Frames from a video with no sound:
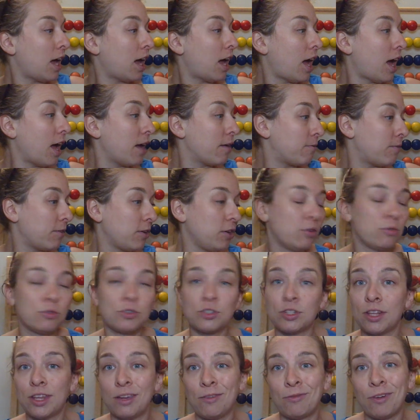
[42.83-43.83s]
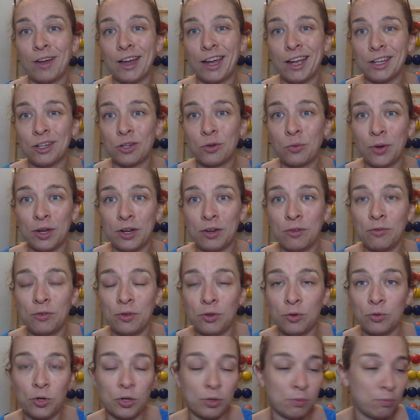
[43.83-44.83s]
I usually find quite a few
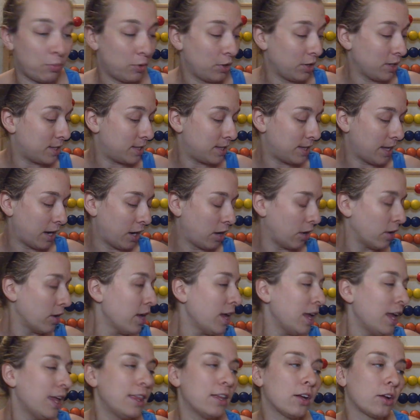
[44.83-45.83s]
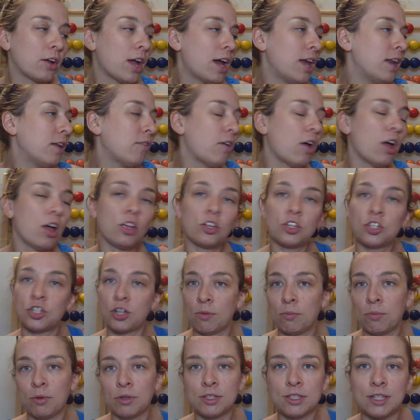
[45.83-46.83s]
good books there. They're kind of all
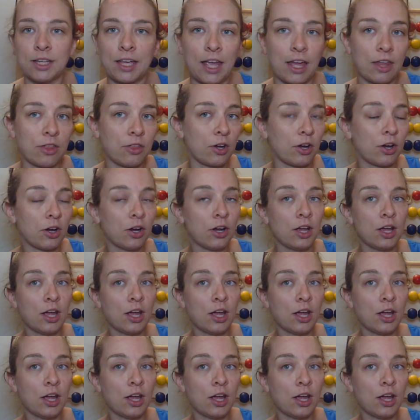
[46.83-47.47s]
jumbled together.